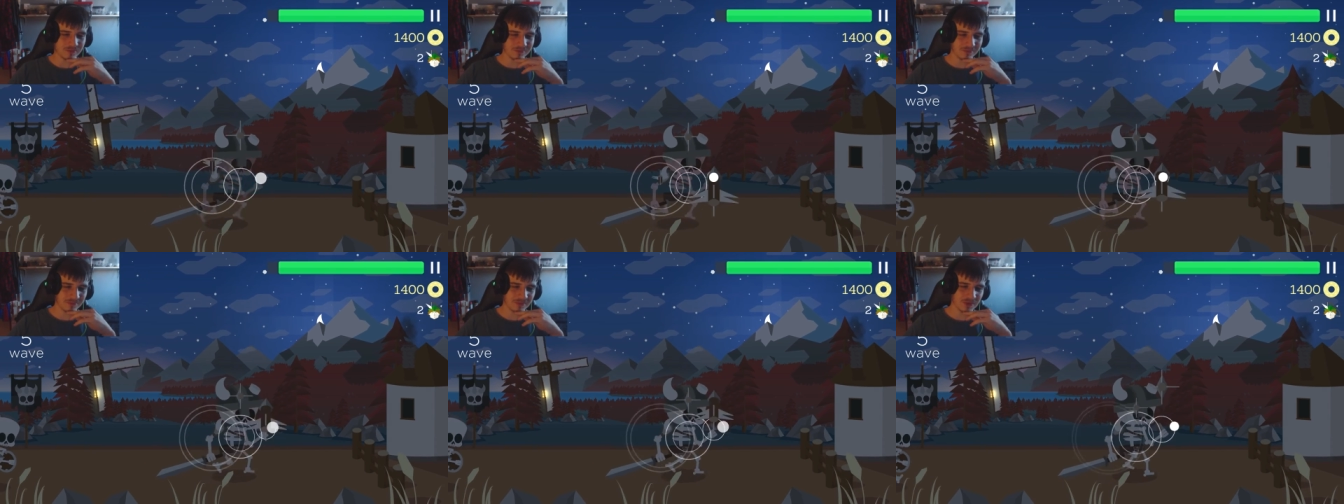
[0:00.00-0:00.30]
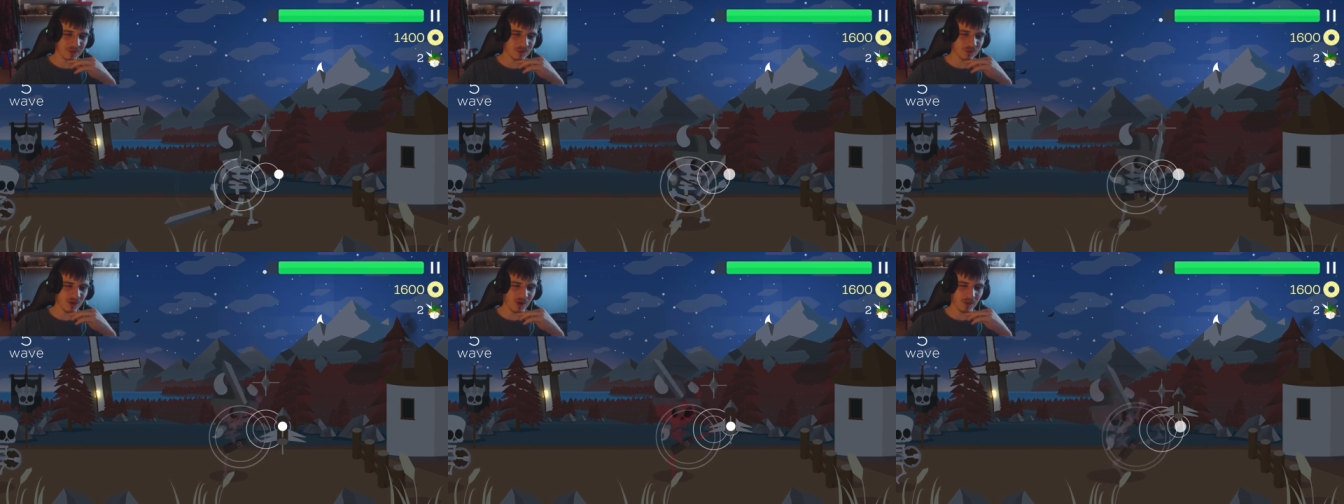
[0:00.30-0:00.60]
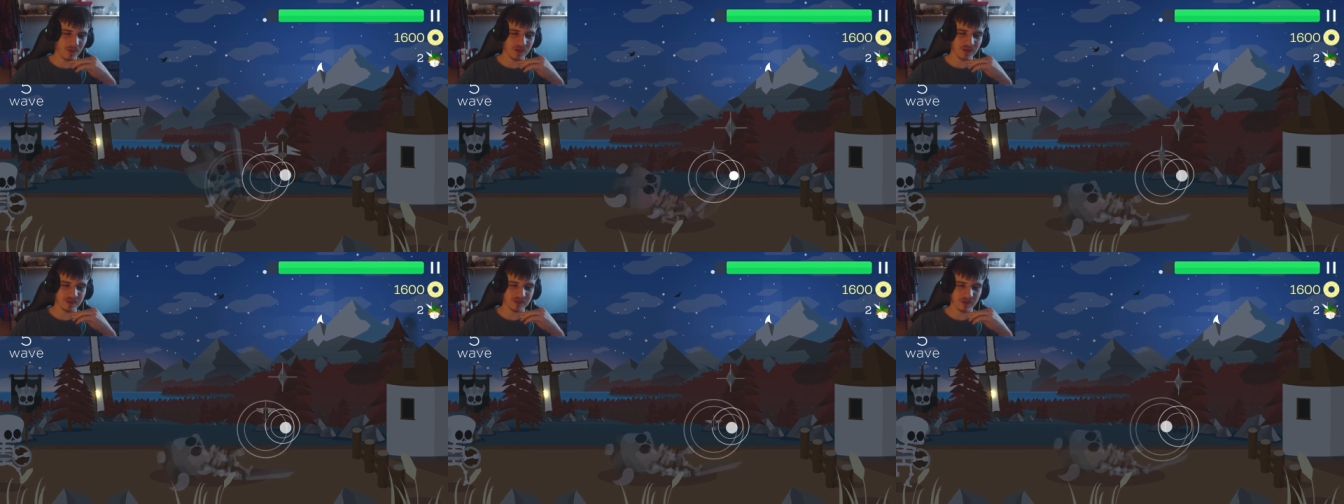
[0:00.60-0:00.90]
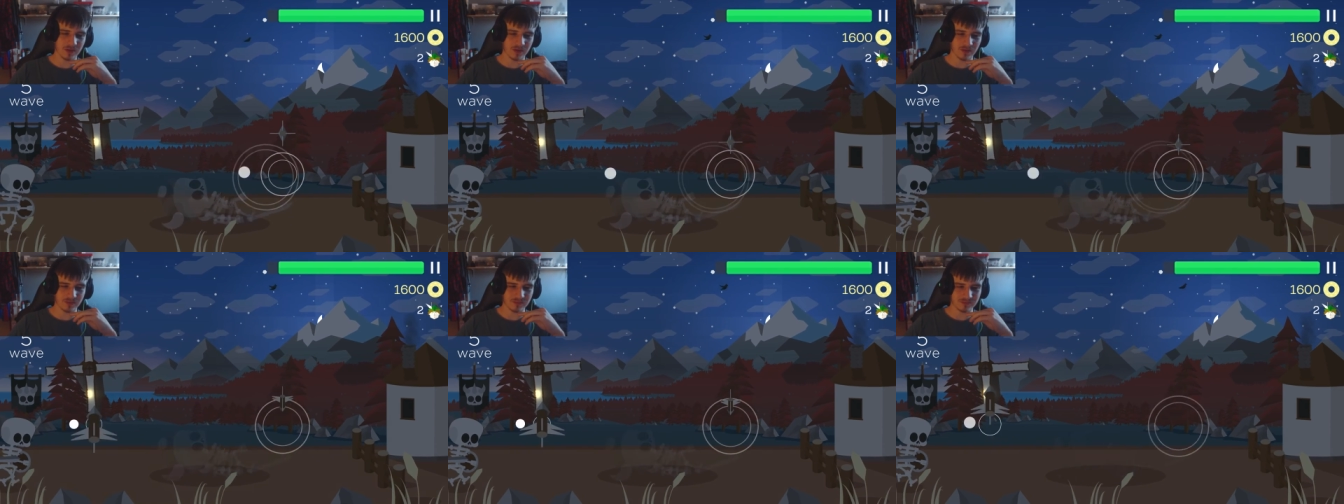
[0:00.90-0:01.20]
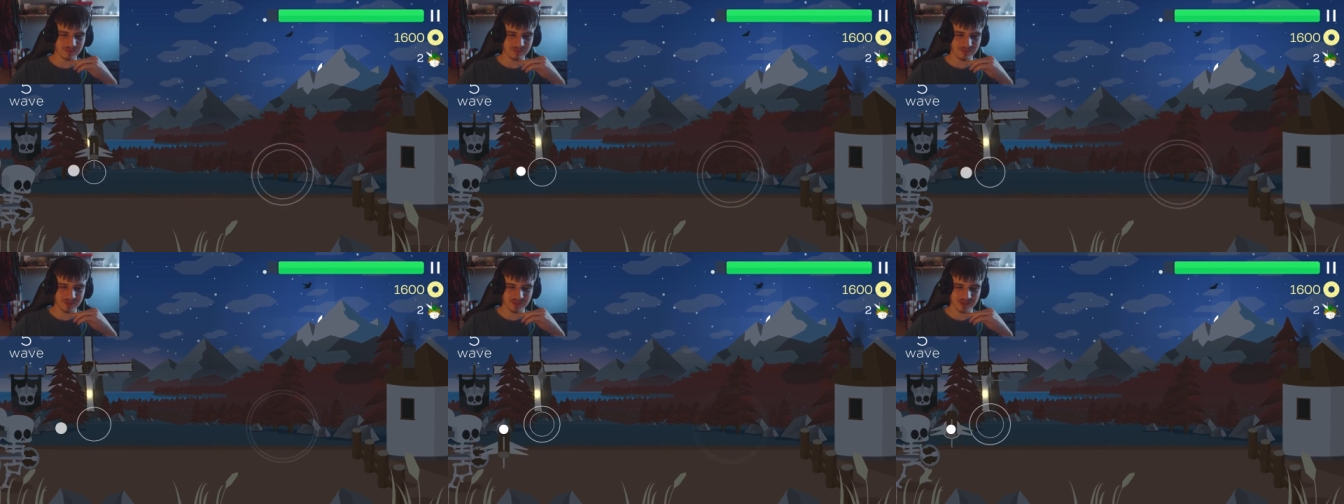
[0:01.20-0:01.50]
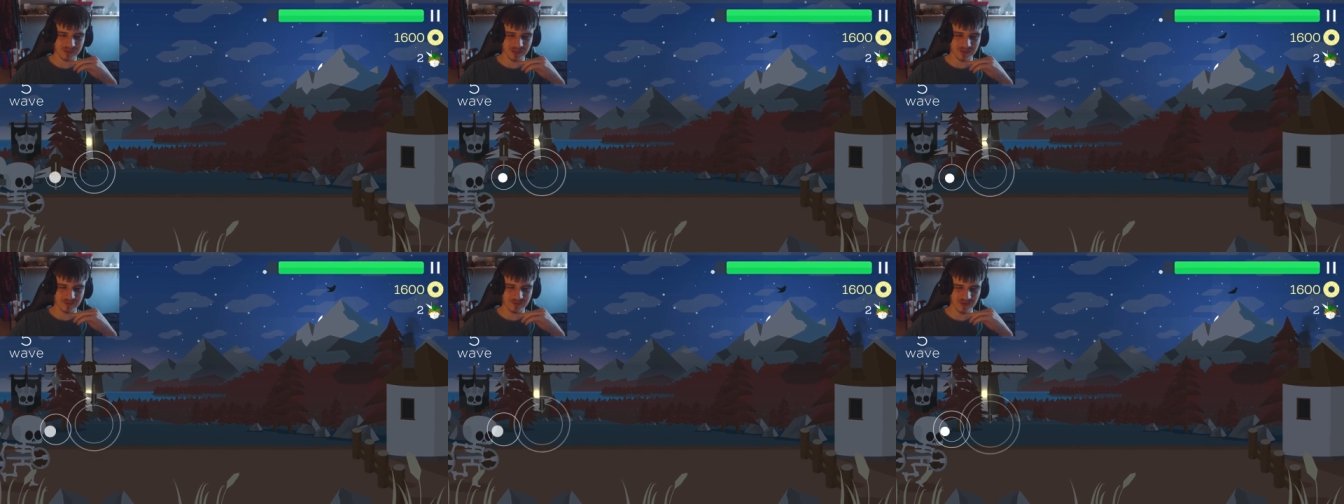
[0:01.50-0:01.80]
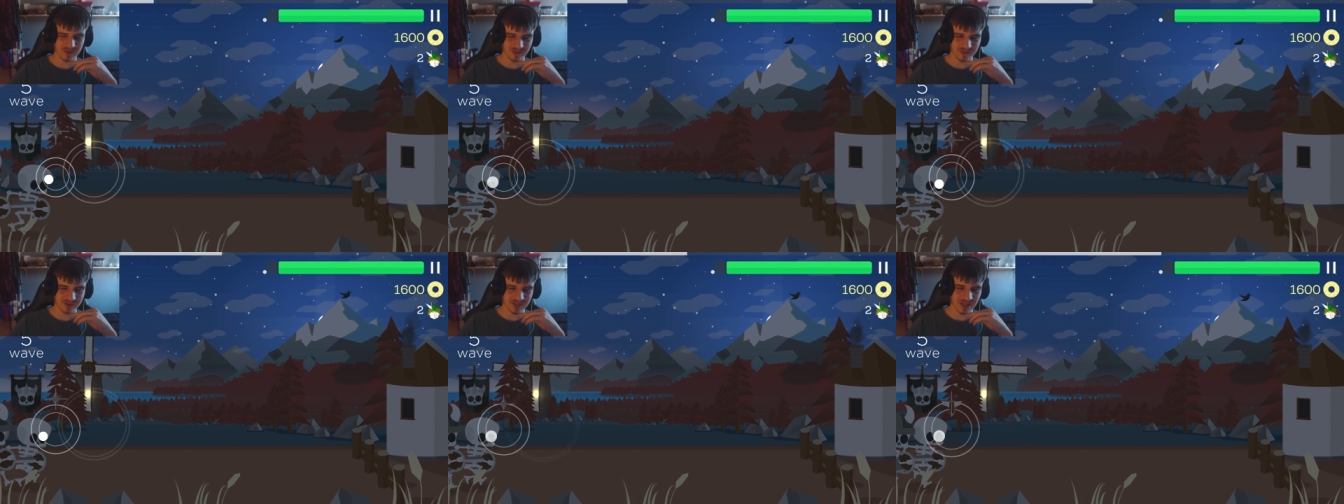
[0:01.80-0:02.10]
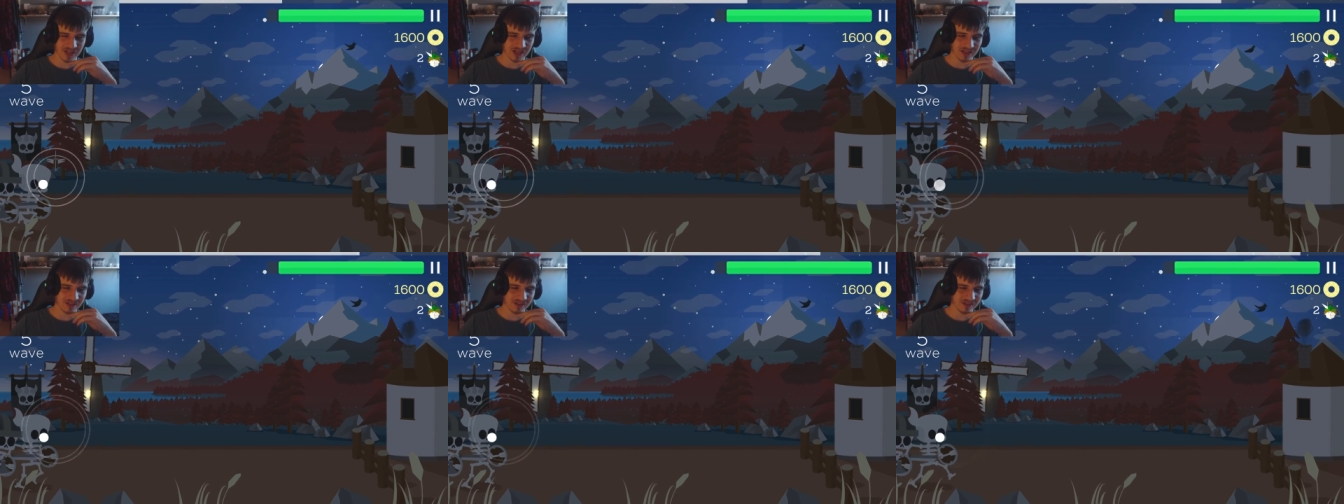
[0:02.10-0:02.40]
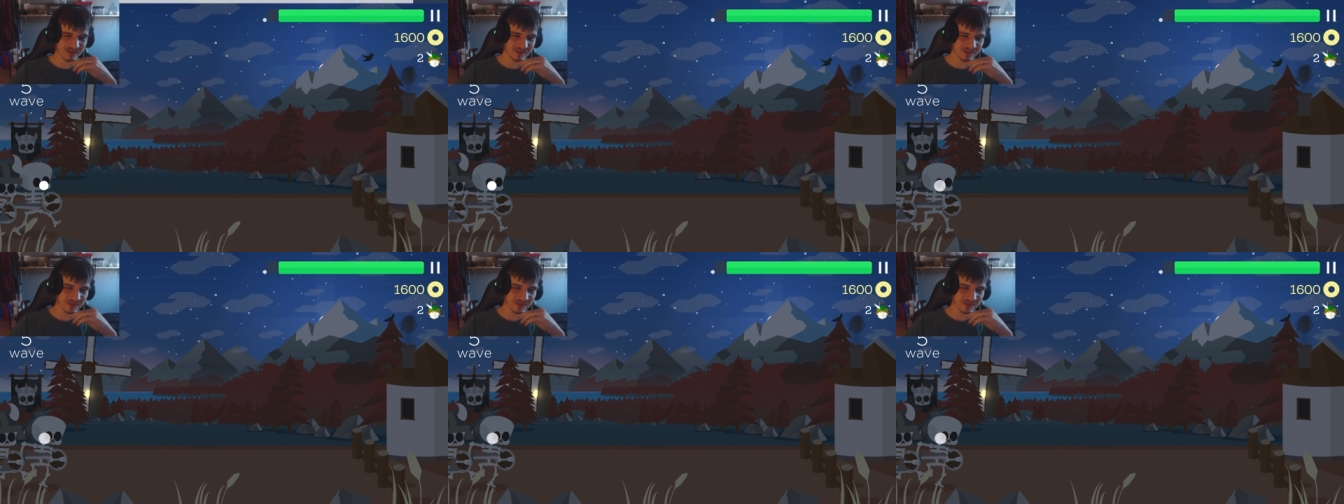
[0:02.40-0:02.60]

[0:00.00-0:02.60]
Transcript: We all know these aren't, this ain't real skeletons.